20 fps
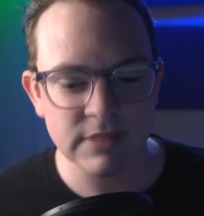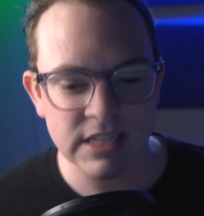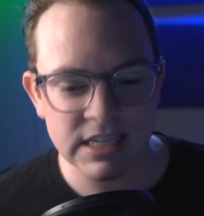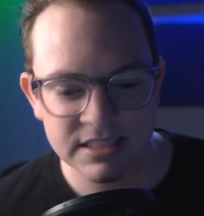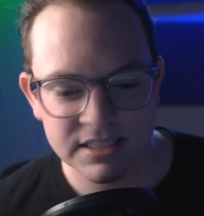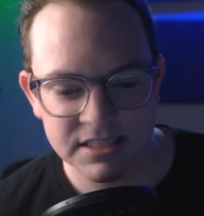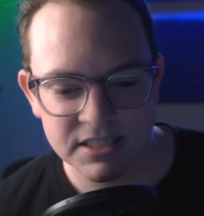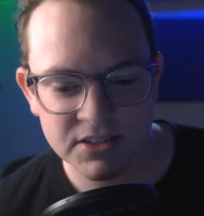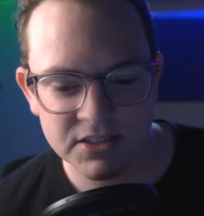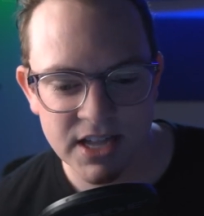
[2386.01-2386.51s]

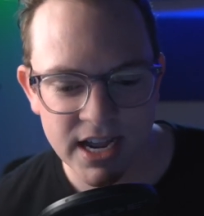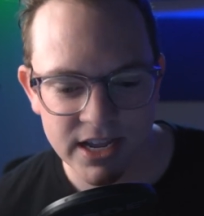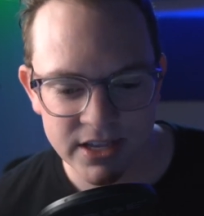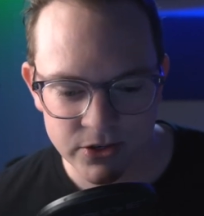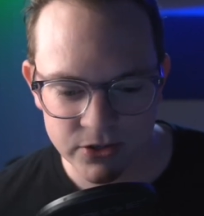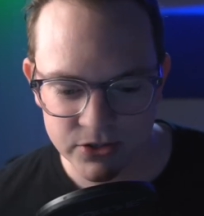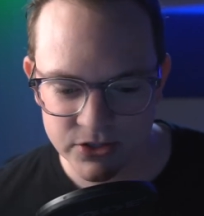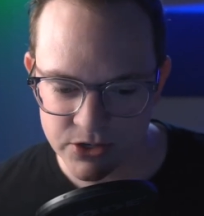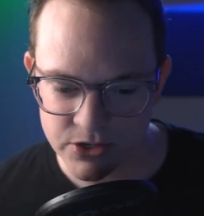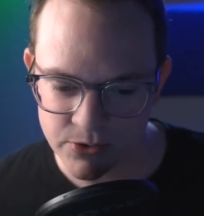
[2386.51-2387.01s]
still not
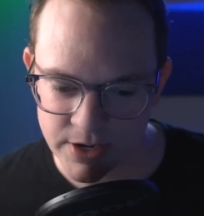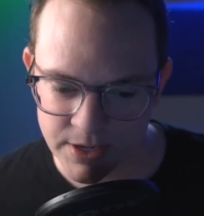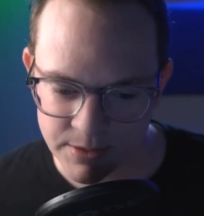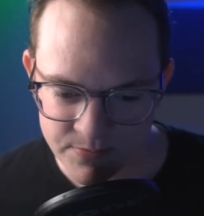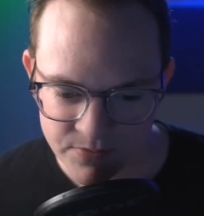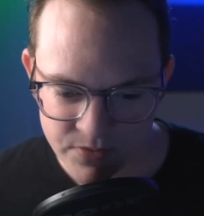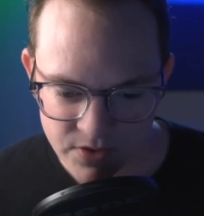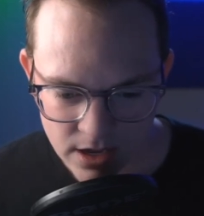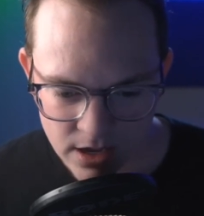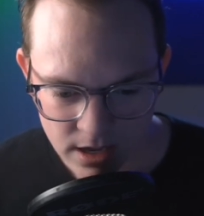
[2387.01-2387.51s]
used to it.
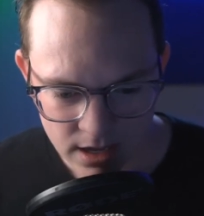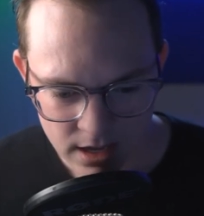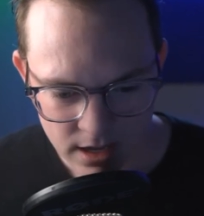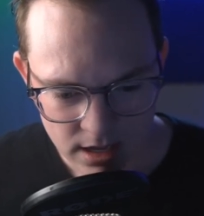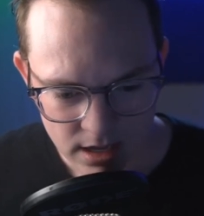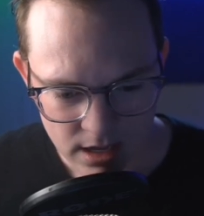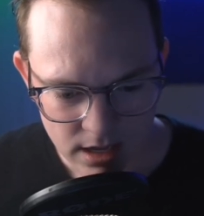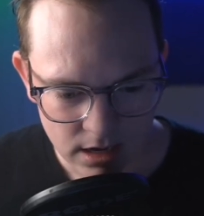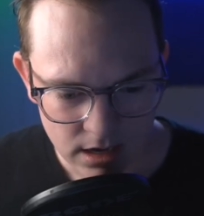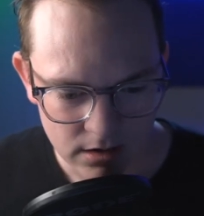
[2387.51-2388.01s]

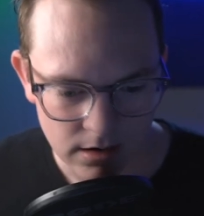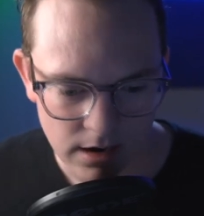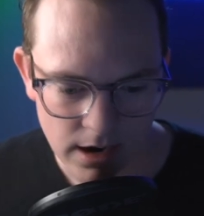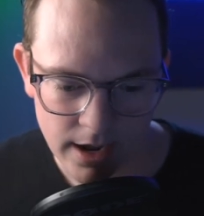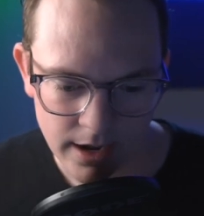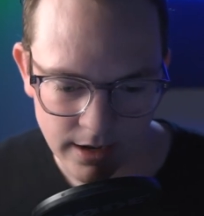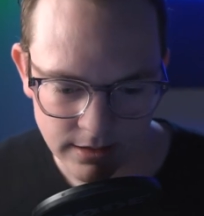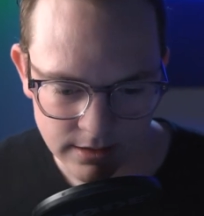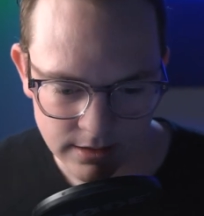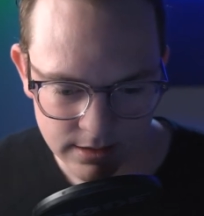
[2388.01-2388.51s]
All
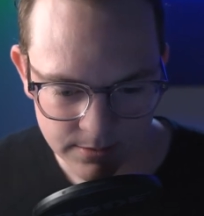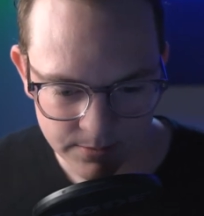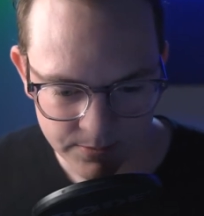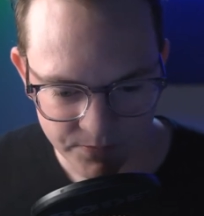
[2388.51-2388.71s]
right.